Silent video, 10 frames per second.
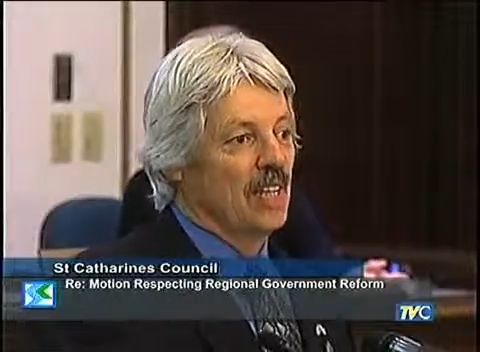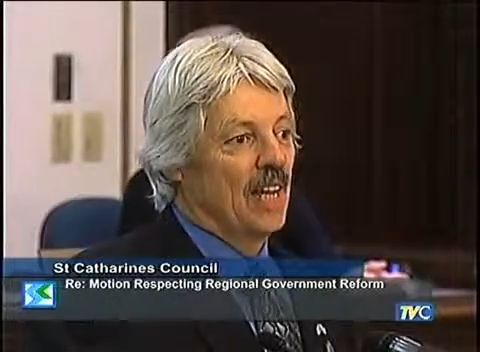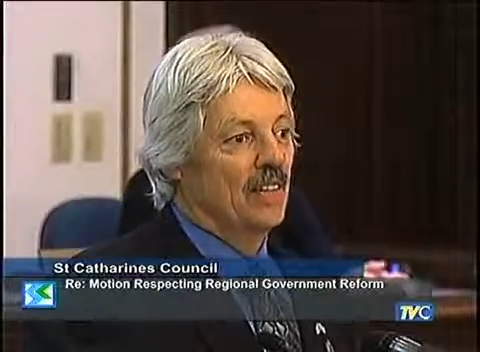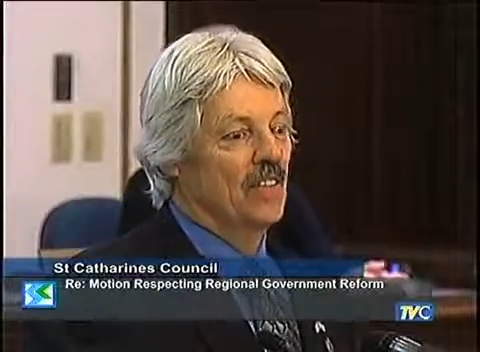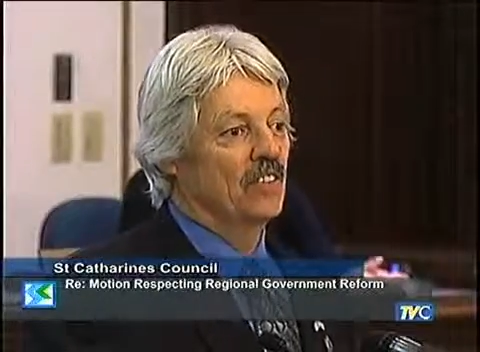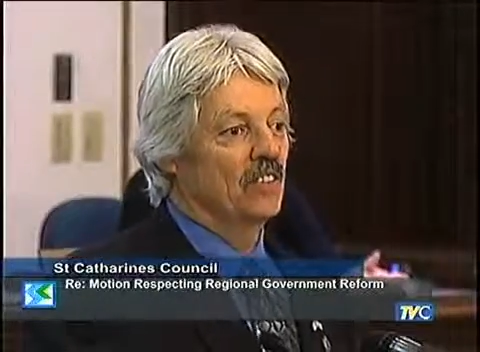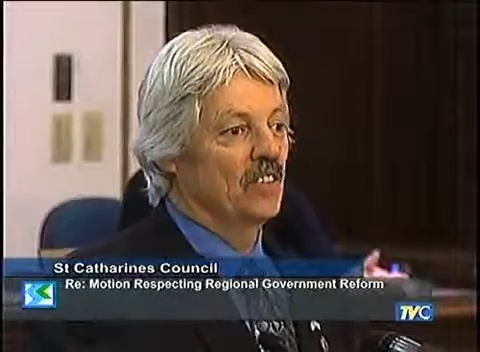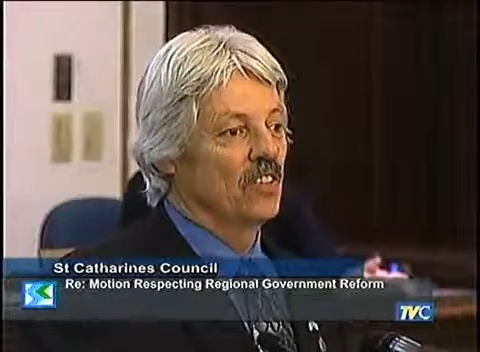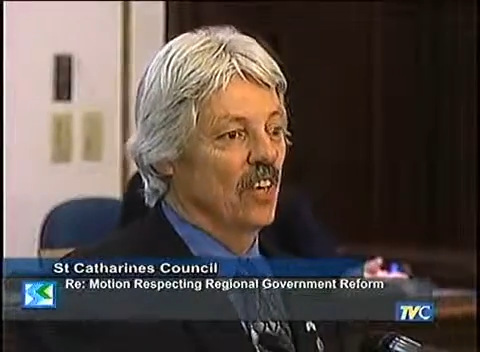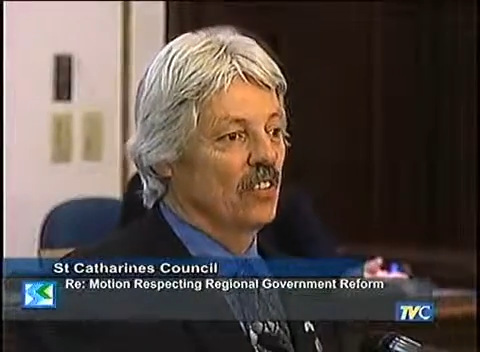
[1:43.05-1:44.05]
And this
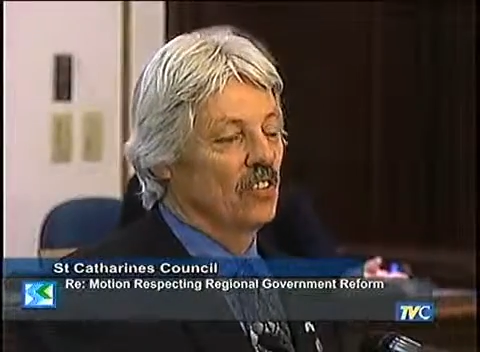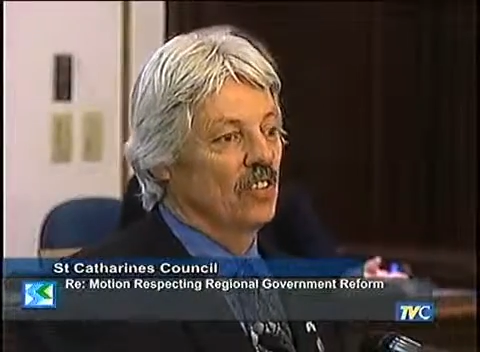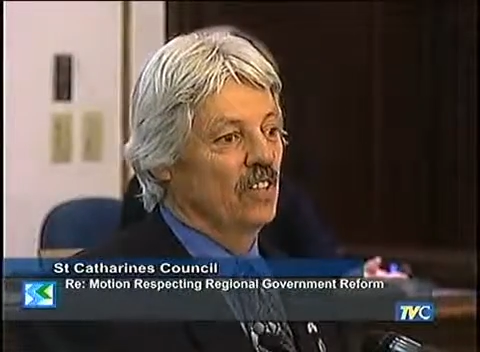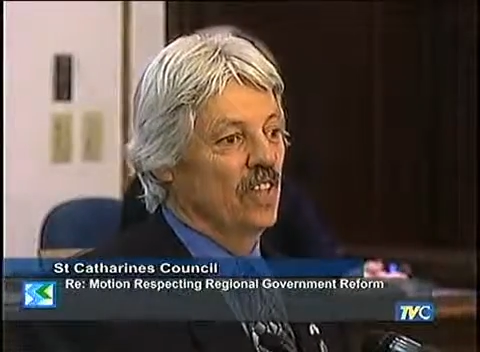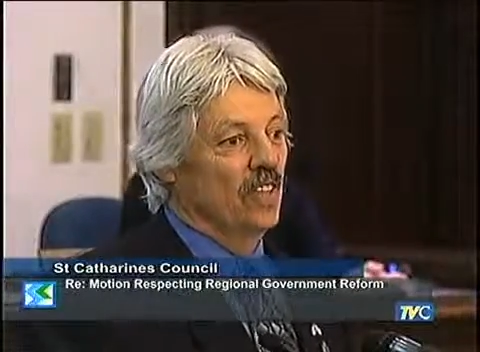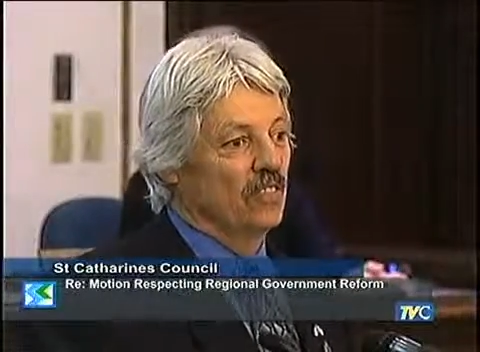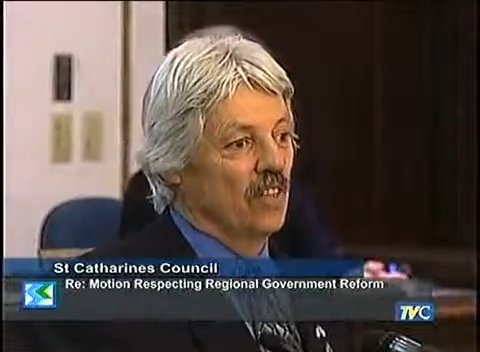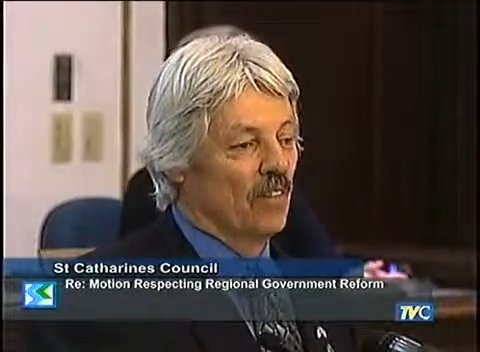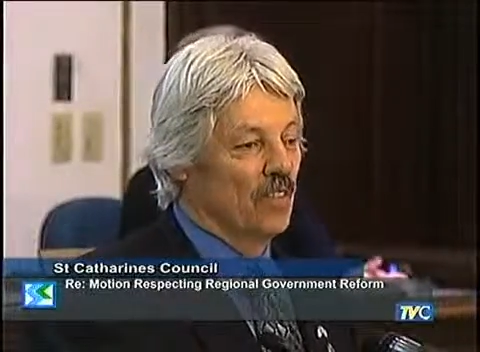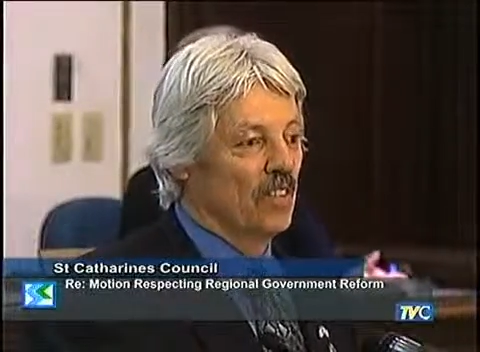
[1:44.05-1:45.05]
discussion of
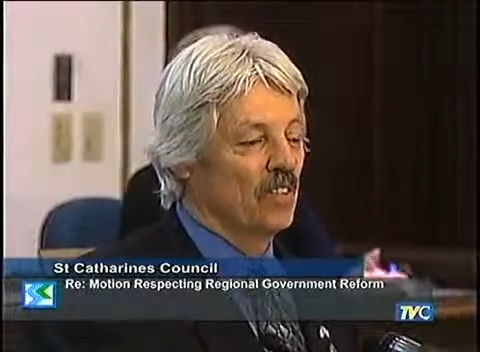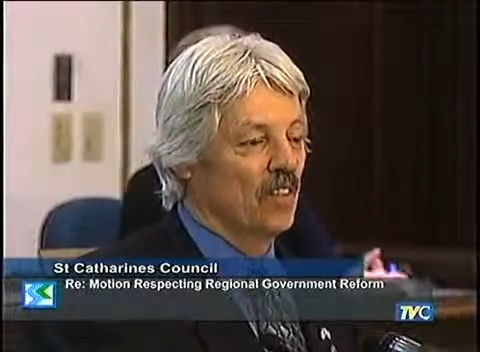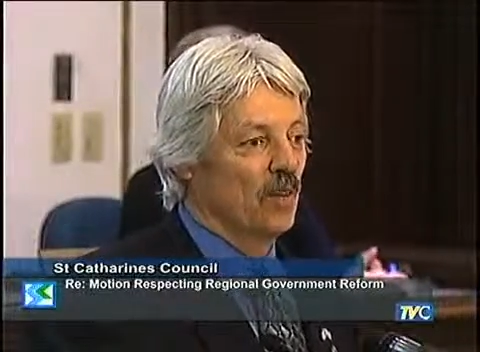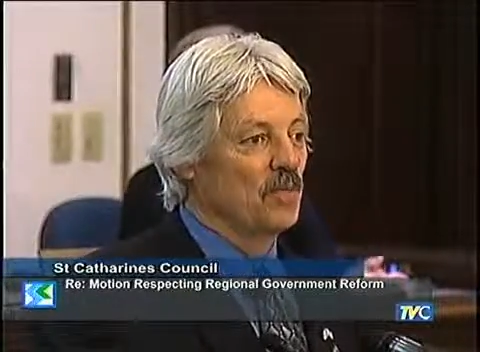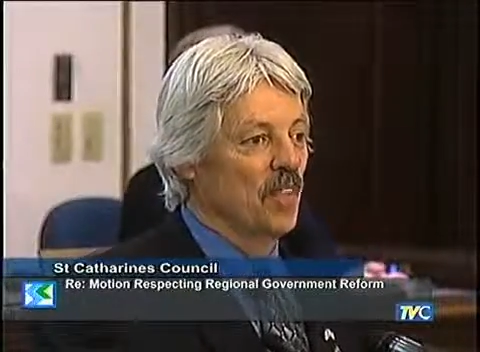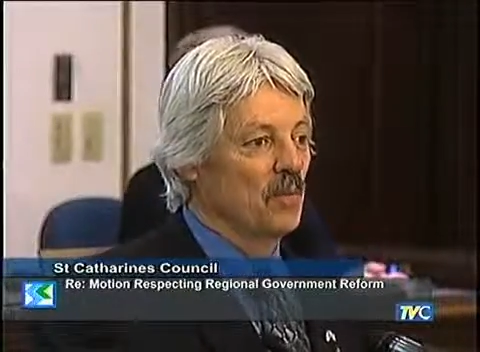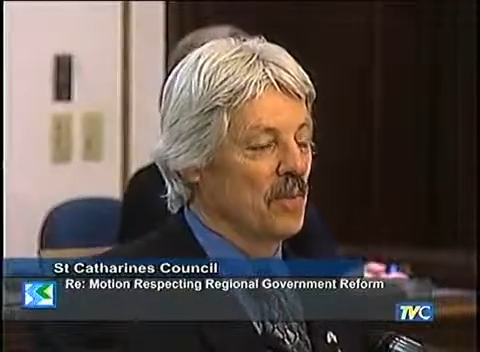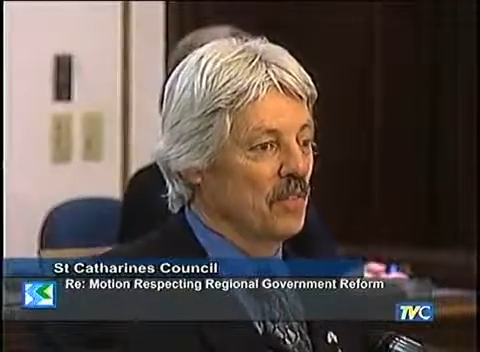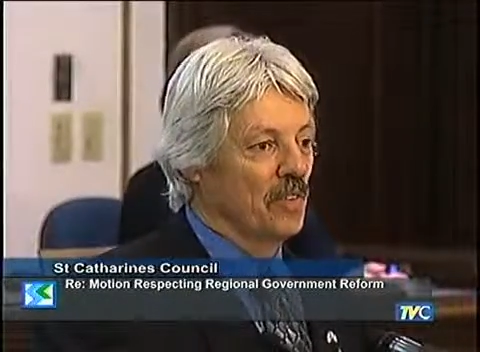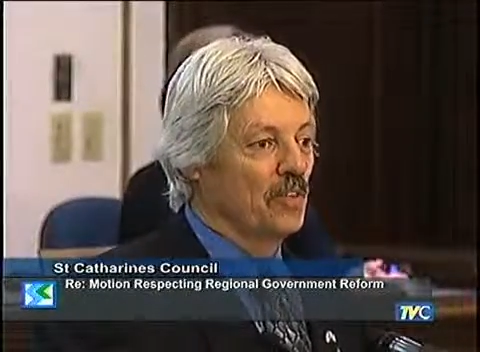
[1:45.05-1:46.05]
governance comes up
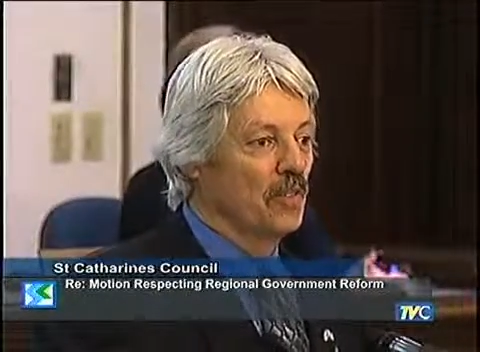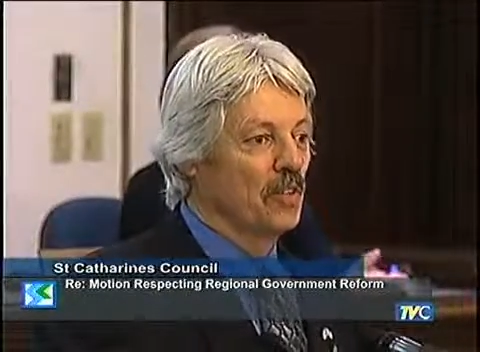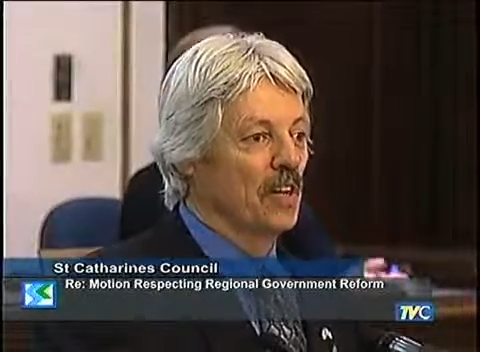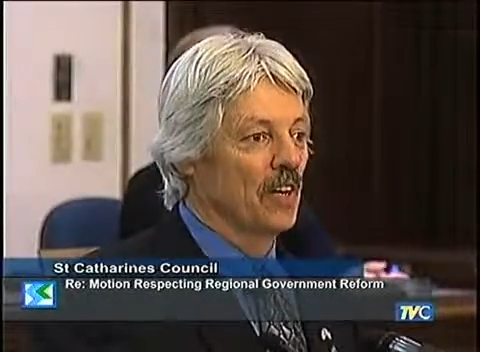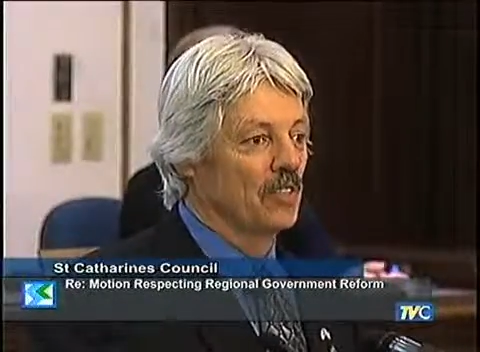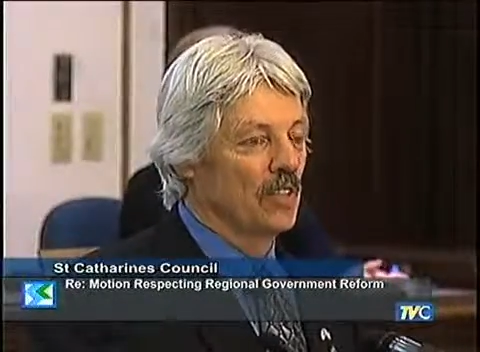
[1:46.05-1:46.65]
every few years.